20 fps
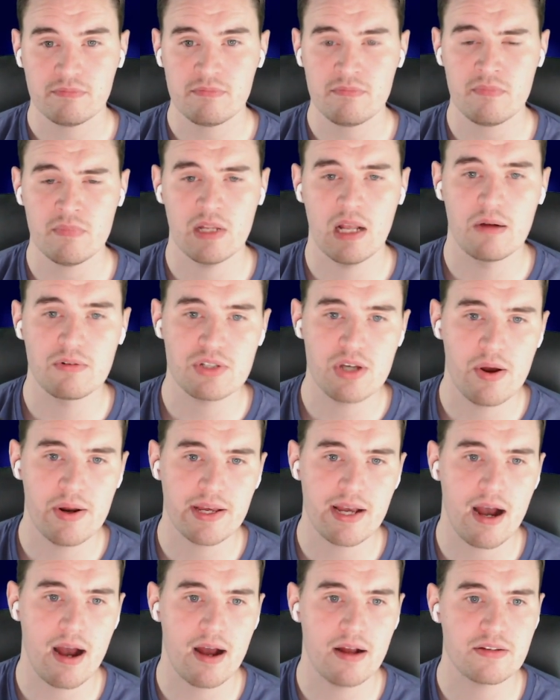Now, Tony
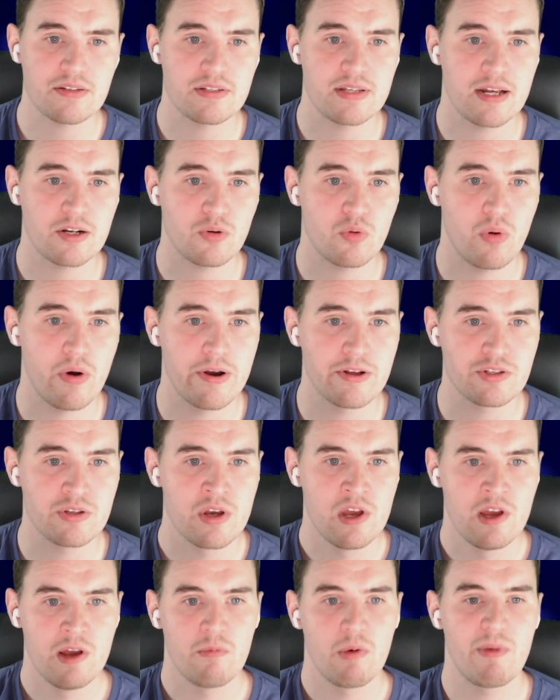Khan said, quote,
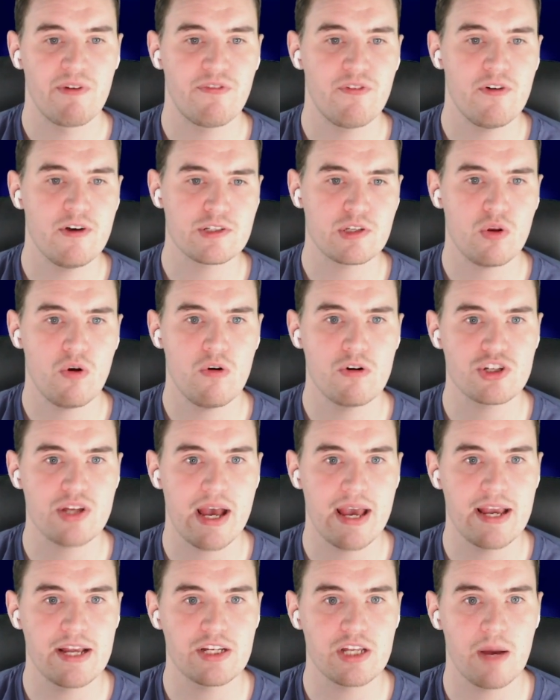"When we first launched
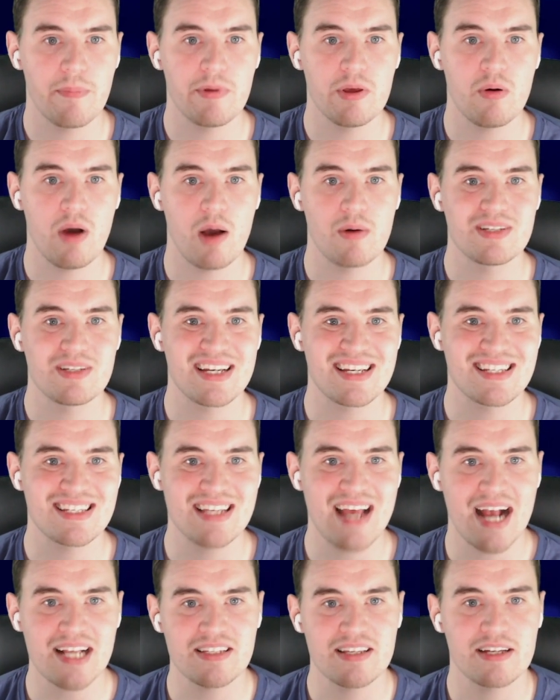AEW, I was
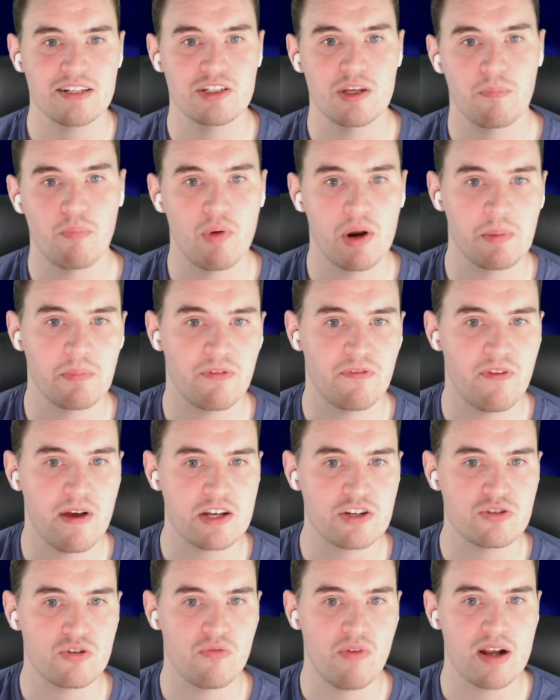ecstatic to bring
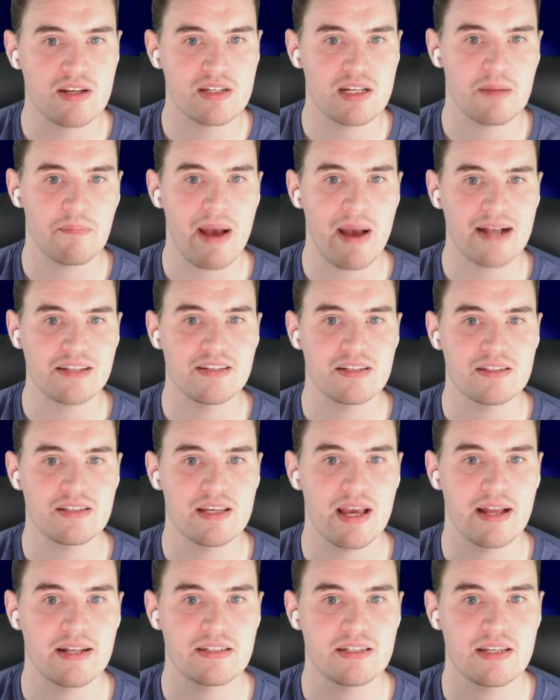professional wrestling back to
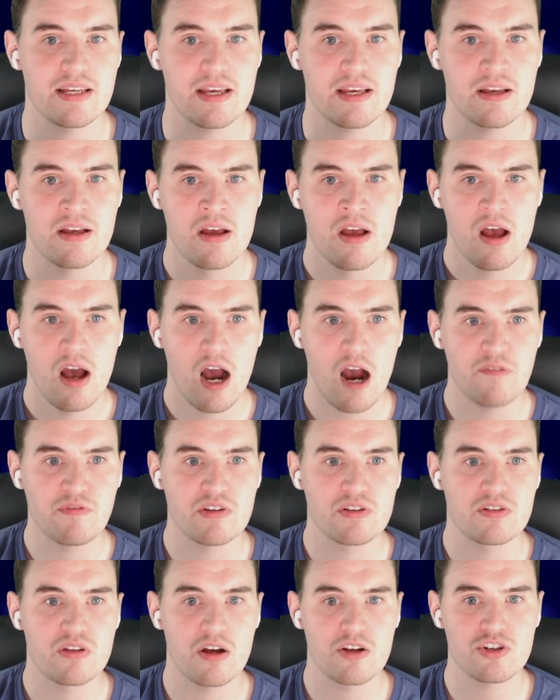TNT after
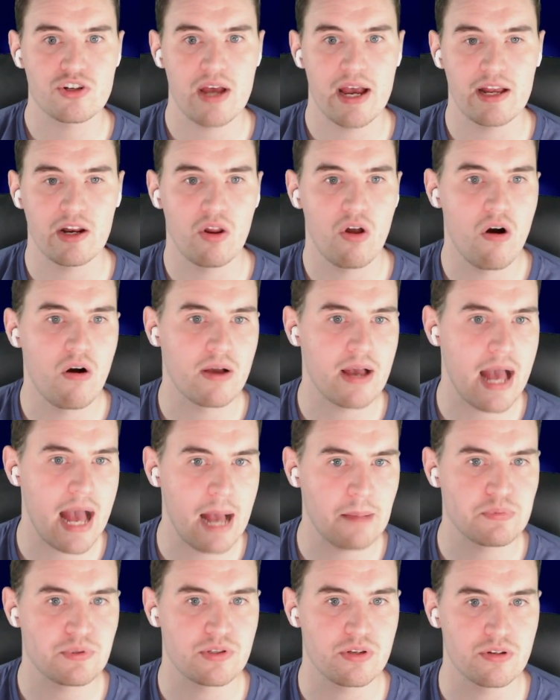such a long
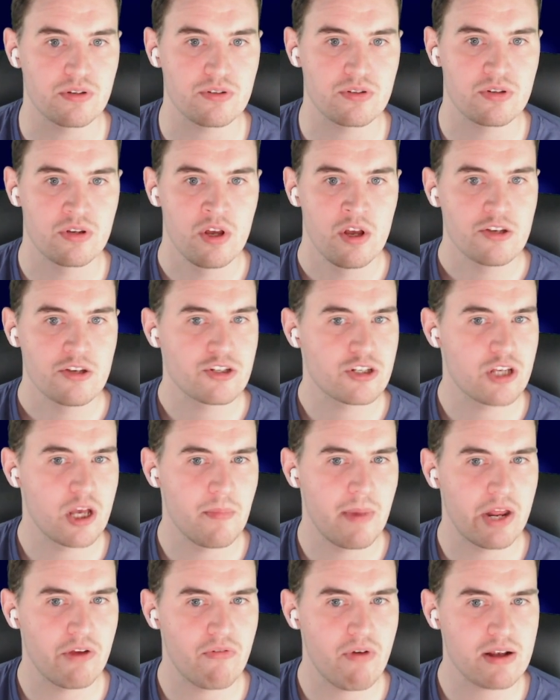absence. So
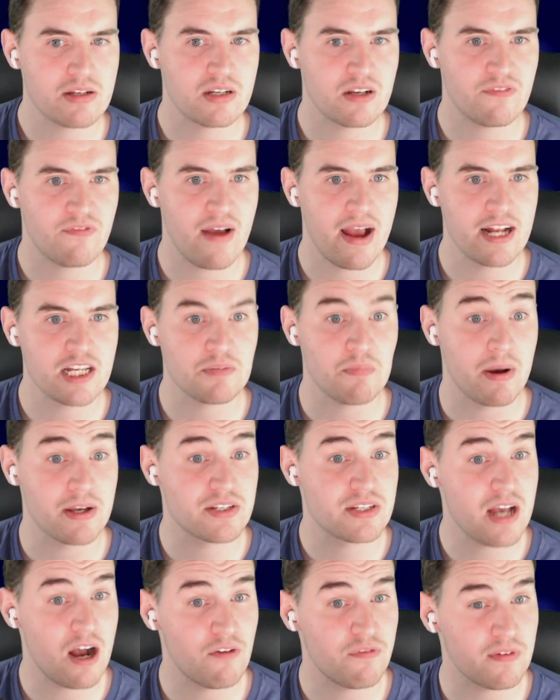many wrestling fans,
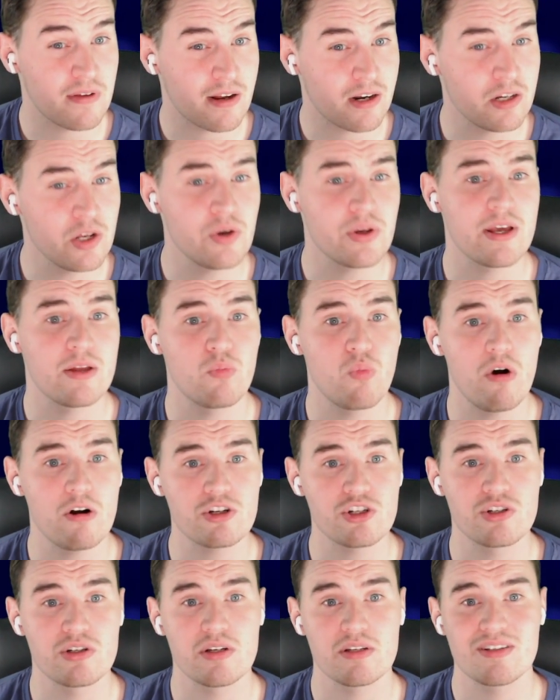myself included,
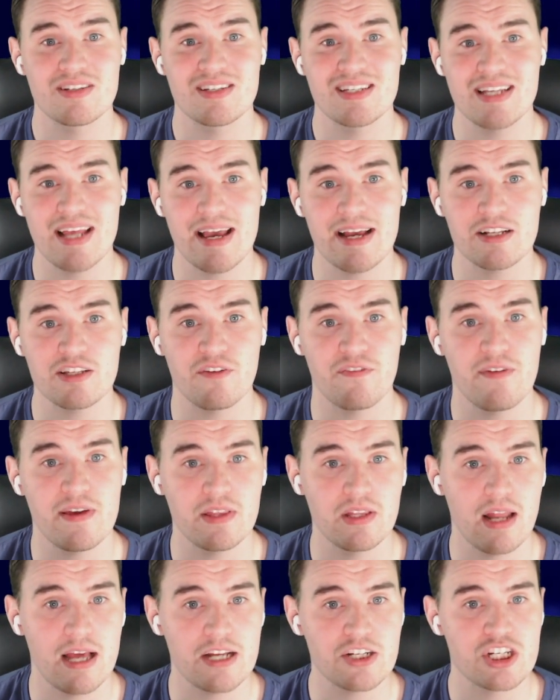watched Sting defeat
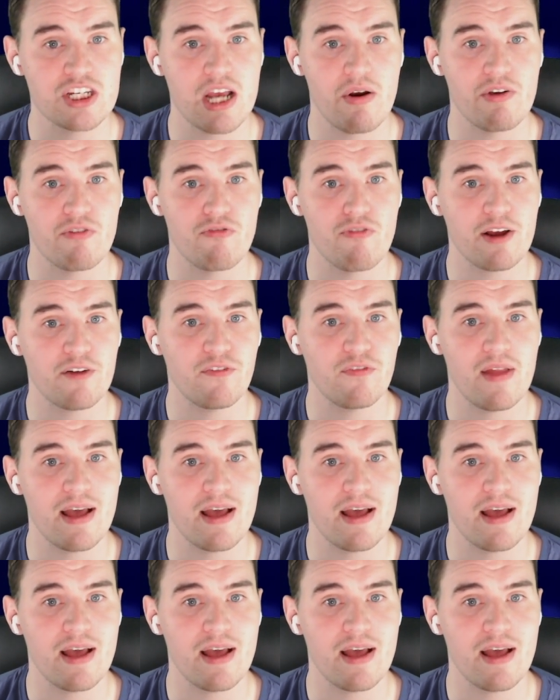the legendary Ric Flair